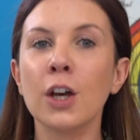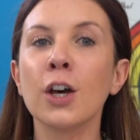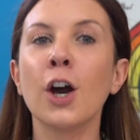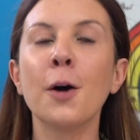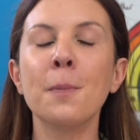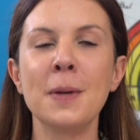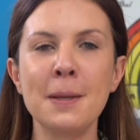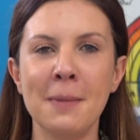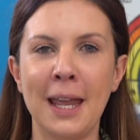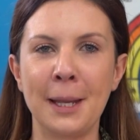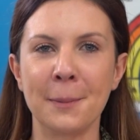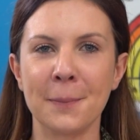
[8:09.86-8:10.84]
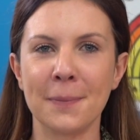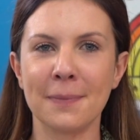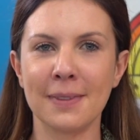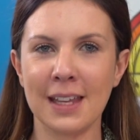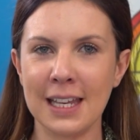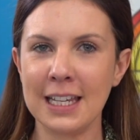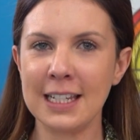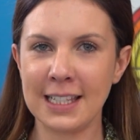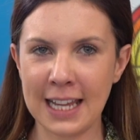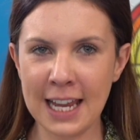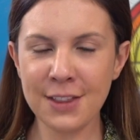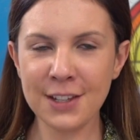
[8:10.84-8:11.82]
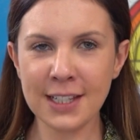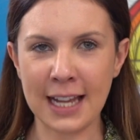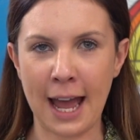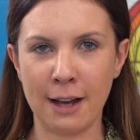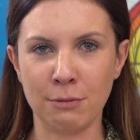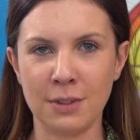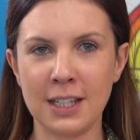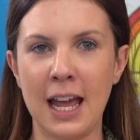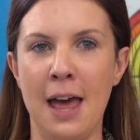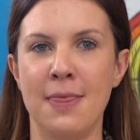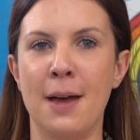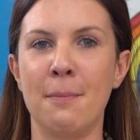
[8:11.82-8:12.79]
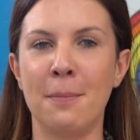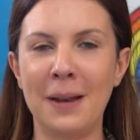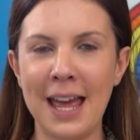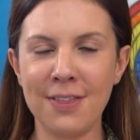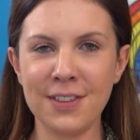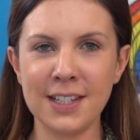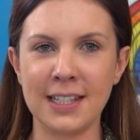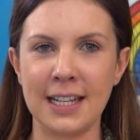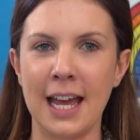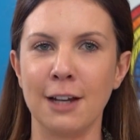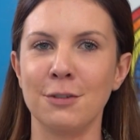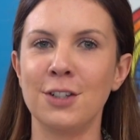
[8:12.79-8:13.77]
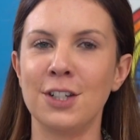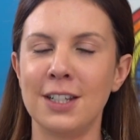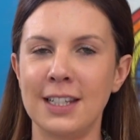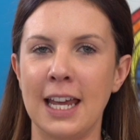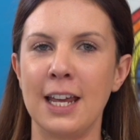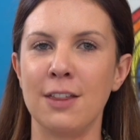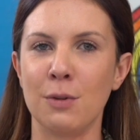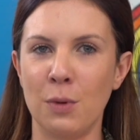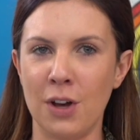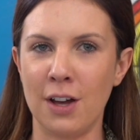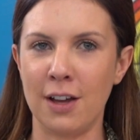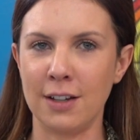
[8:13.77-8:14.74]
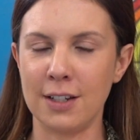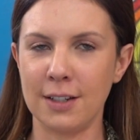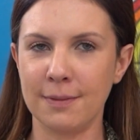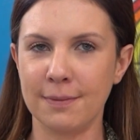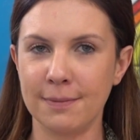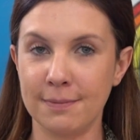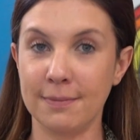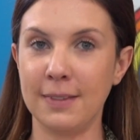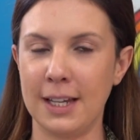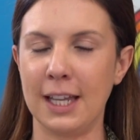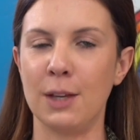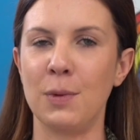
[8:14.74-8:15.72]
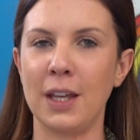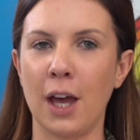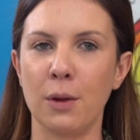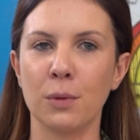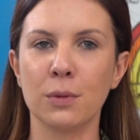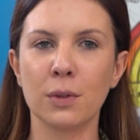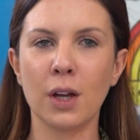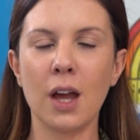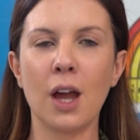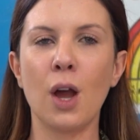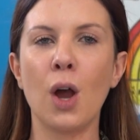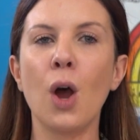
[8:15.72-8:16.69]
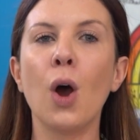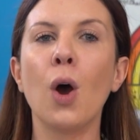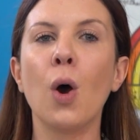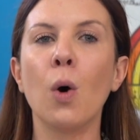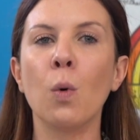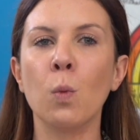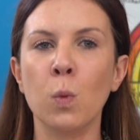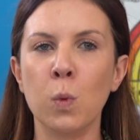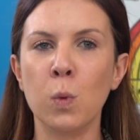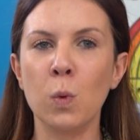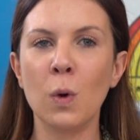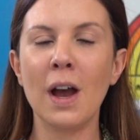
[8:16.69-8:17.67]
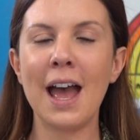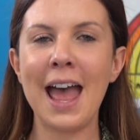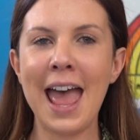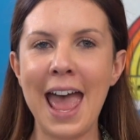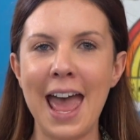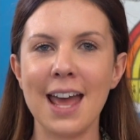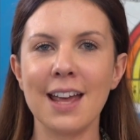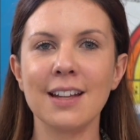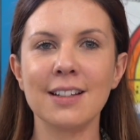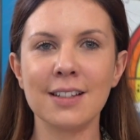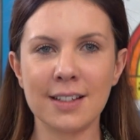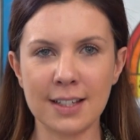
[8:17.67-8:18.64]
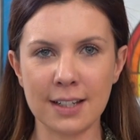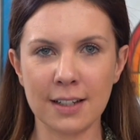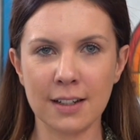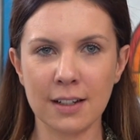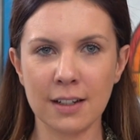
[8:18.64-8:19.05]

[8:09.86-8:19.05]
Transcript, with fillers: Copy me. Say the sounds and then blend the sounds to say the word. Here we go. Wet.